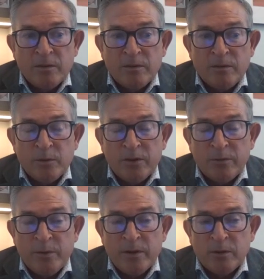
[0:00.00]
what's
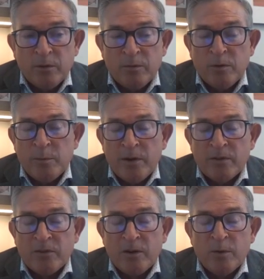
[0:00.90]
being looked for by the
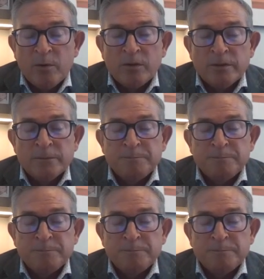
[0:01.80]
shareholder.